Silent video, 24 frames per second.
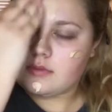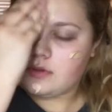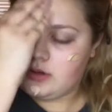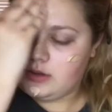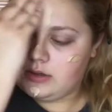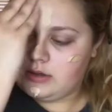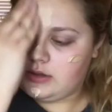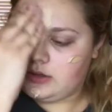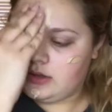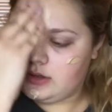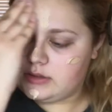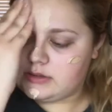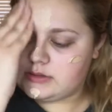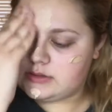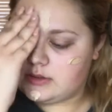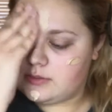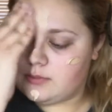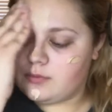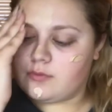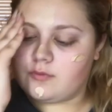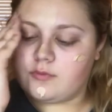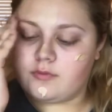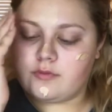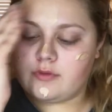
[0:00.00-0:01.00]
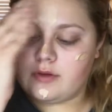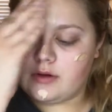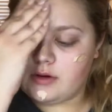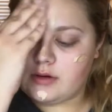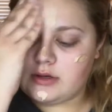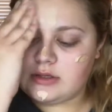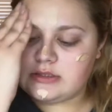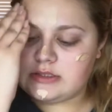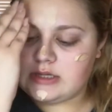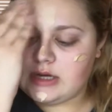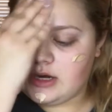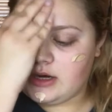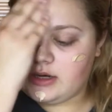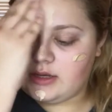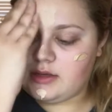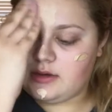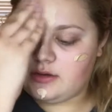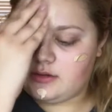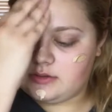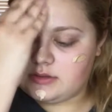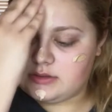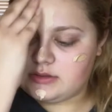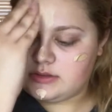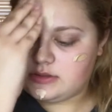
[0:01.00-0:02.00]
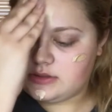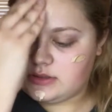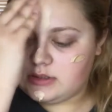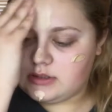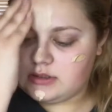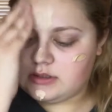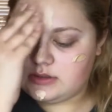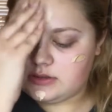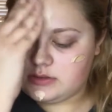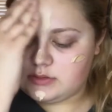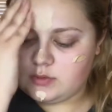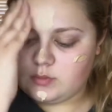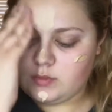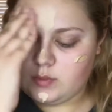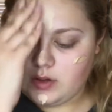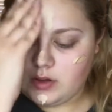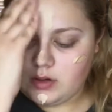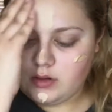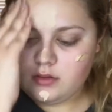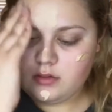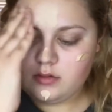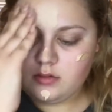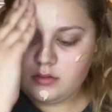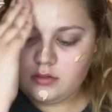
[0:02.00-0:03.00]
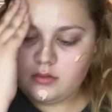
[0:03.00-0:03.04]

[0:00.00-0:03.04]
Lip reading: And it ends up very tacky on the skin as well.